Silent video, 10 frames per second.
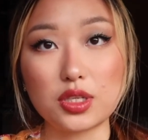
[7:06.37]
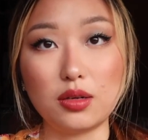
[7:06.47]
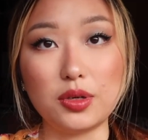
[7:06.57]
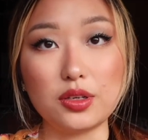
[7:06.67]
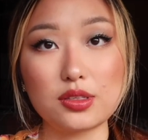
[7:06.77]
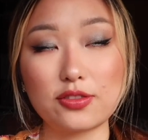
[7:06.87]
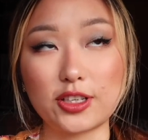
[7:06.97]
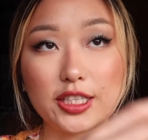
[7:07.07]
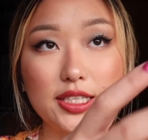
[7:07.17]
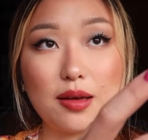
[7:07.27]
syllables,
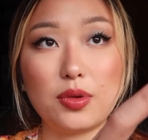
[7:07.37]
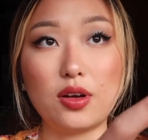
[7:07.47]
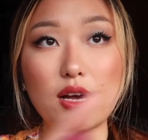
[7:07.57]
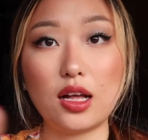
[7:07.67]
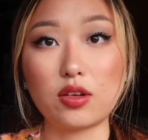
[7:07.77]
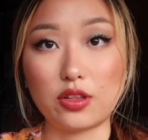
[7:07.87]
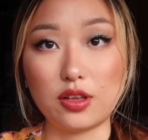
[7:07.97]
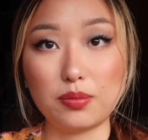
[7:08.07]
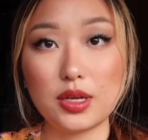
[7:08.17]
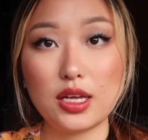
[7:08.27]
for example,
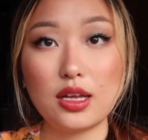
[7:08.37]
algorithm,